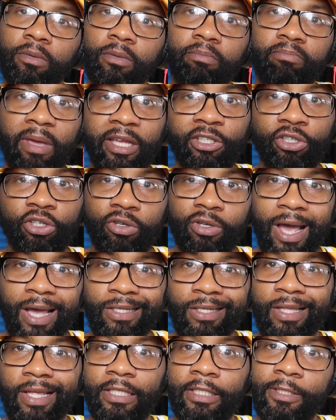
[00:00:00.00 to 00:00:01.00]
make sure you
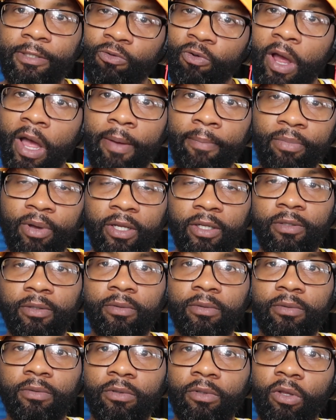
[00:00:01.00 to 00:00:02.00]
guys hit that subscribe button
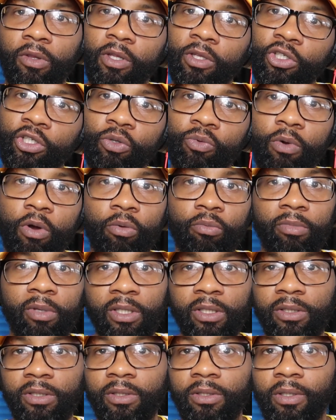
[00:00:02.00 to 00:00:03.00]
so that you won't
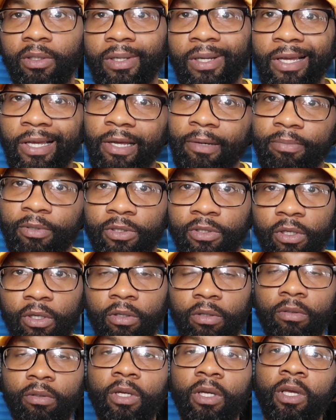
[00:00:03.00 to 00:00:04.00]
miss an
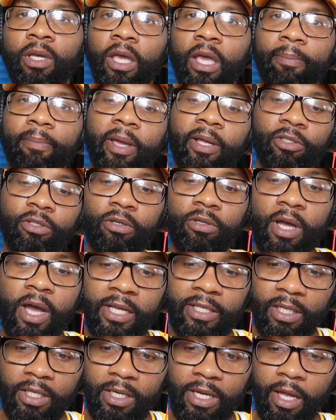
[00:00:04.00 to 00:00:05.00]
episode. And make sure you
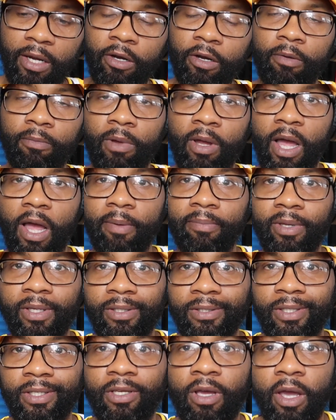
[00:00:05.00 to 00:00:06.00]
guys get down there in them
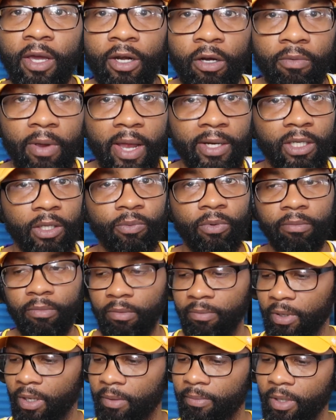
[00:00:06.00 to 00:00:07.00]
comments and y'all interacting with
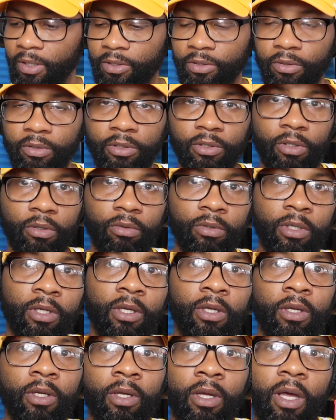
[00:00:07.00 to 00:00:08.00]
me, man. Make sure. So,
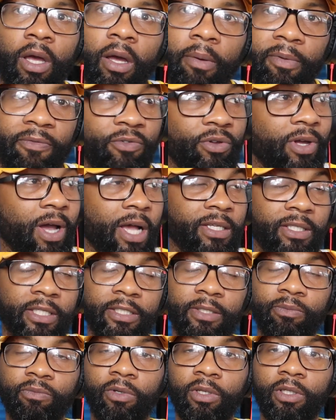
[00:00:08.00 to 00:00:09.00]
if you guys
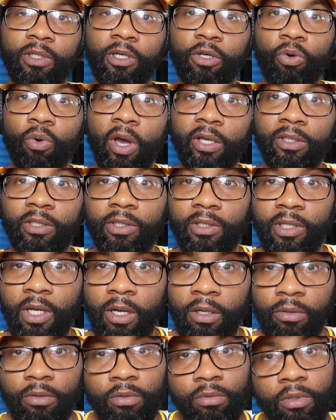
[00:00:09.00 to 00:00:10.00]
get some really good questions
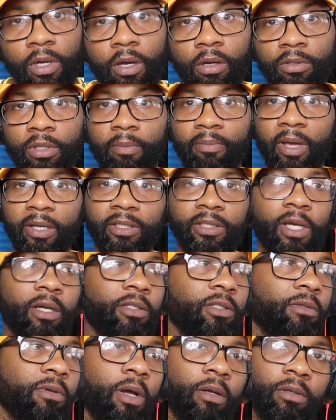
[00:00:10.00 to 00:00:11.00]
out, who knows? I might
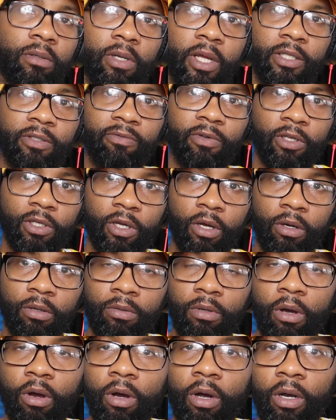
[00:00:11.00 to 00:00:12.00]
shout you out in the next
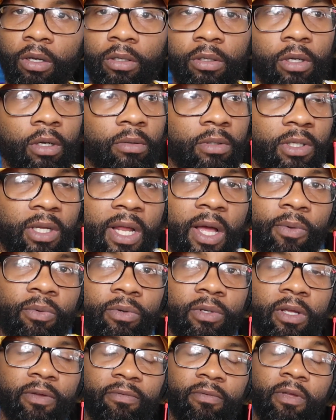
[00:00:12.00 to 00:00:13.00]
video, or you know what I'm saying, I
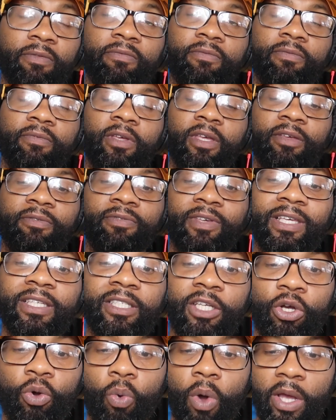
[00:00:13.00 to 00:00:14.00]
would if
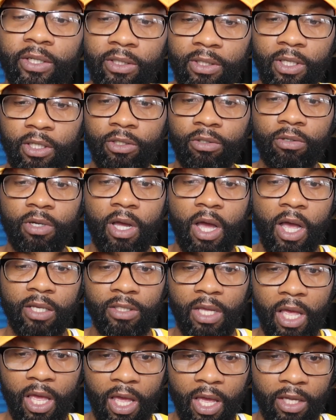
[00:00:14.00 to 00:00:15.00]
it's a question that you
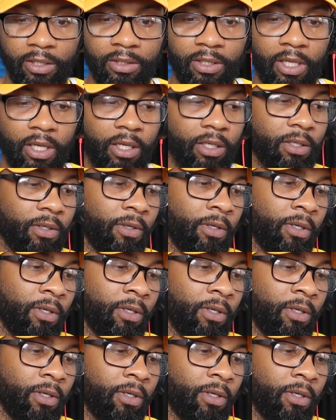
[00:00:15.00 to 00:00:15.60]
guys ask that